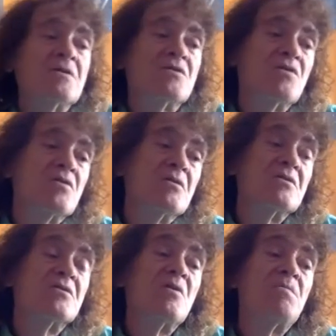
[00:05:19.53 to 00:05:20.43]
So
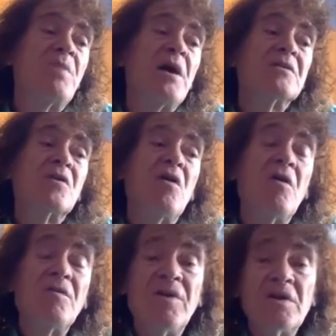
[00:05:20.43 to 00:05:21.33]
the part
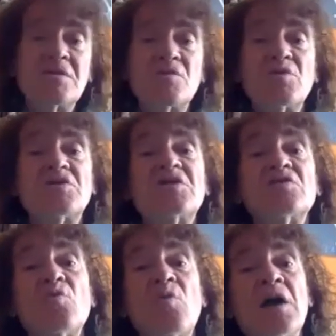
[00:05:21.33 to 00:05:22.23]
of us which
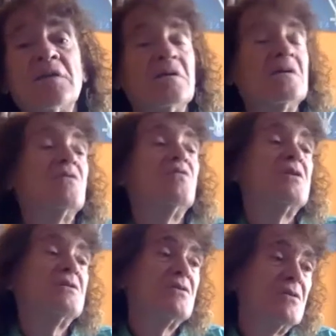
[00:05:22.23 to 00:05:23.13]
is one
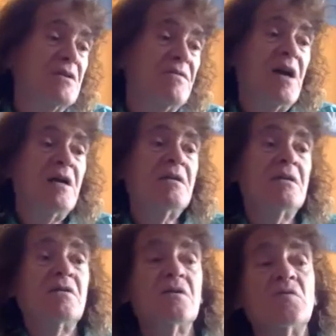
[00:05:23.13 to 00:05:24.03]
with the
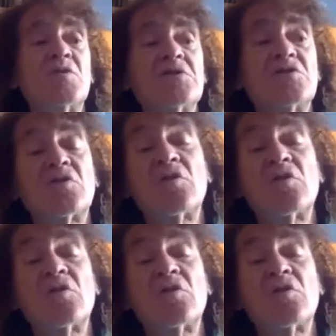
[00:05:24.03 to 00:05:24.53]
divine, which